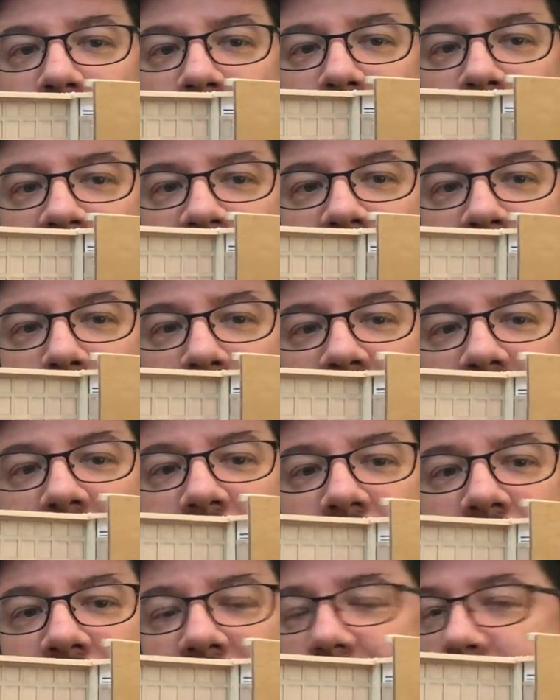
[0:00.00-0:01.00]
This is
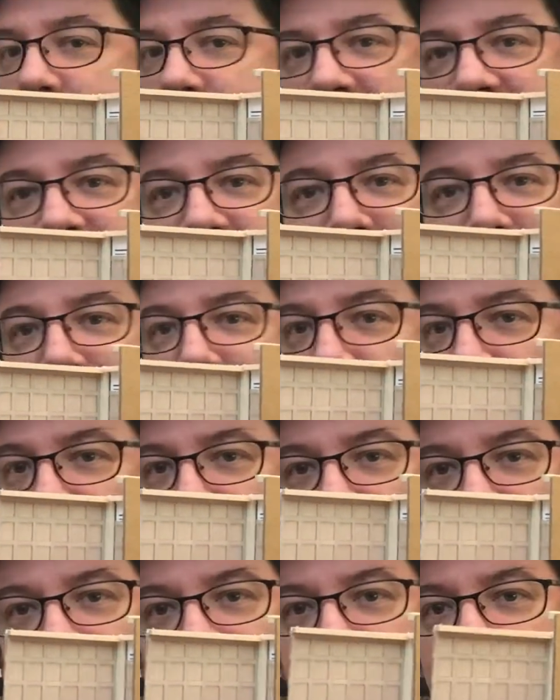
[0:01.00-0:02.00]
paneling that I made in
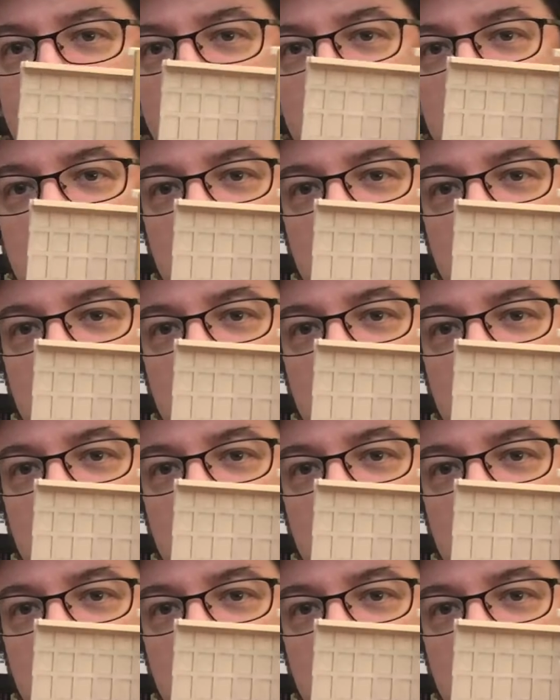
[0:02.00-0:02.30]
Photoshop